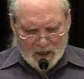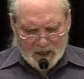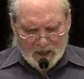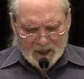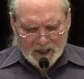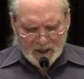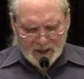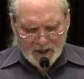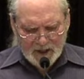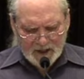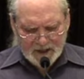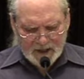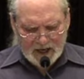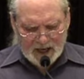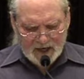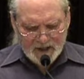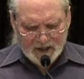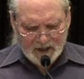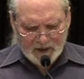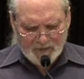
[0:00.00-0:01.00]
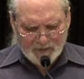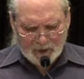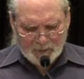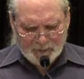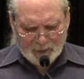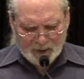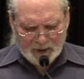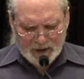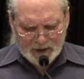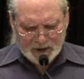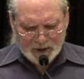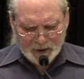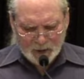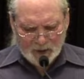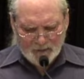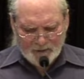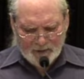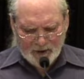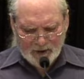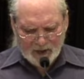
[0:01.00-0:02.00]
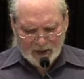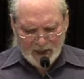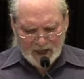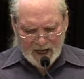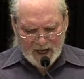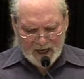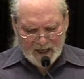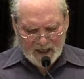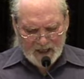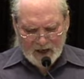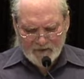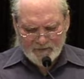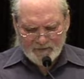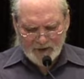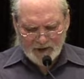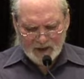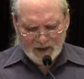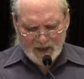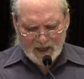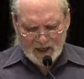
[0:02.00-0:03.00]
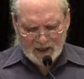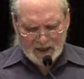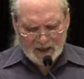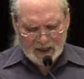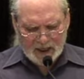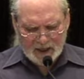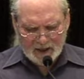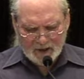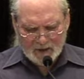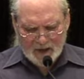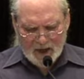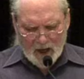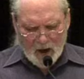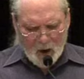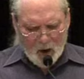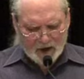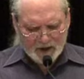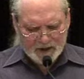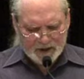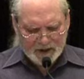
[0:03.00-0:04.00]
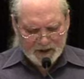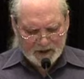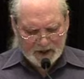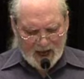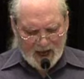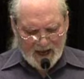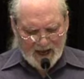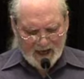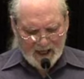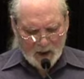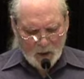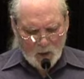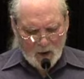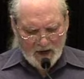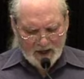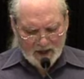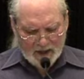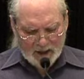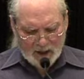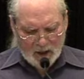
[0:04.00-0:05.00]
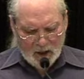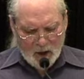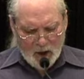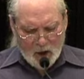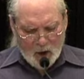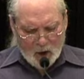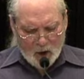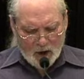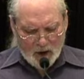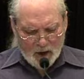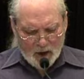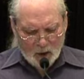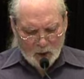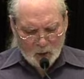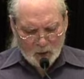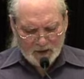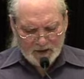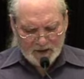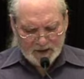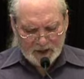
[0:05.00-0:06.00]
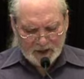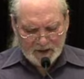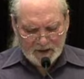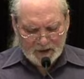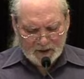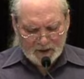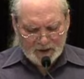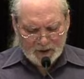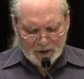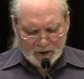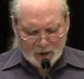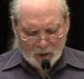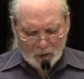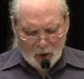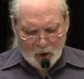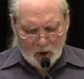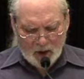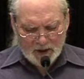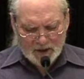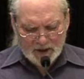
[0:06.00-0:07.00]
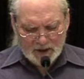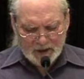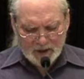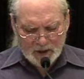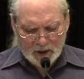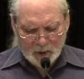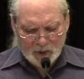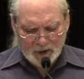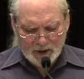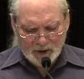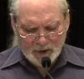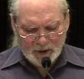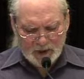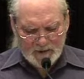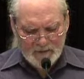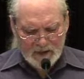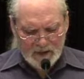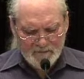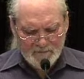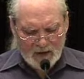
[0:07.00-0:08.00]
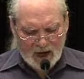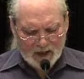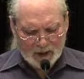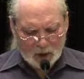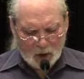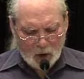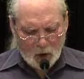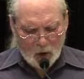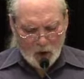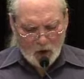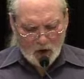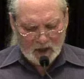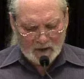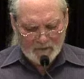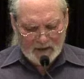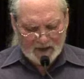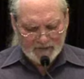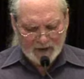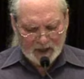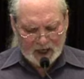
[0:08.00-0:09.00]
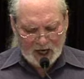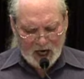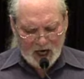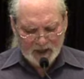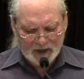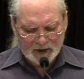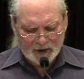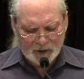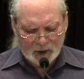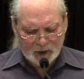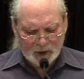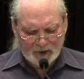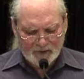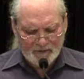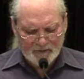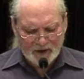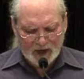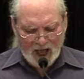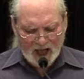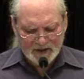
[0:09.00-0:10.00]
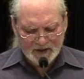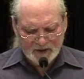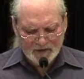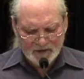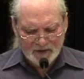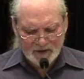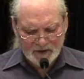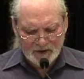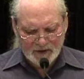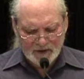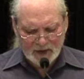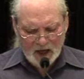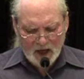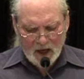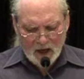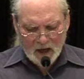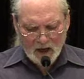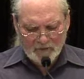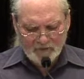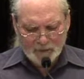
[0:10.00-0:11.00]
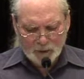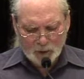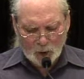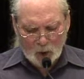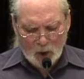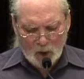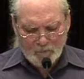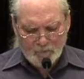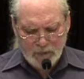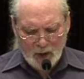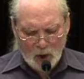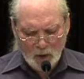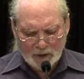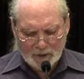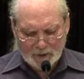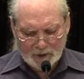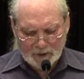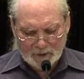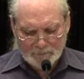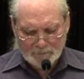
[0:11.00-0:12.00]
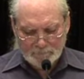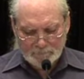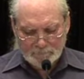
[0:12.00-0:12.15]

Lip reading: It is as if the preacher officiating at a society wedding were suddenly to launch into a dreamy monologue about the contrary philosophies of draw poker.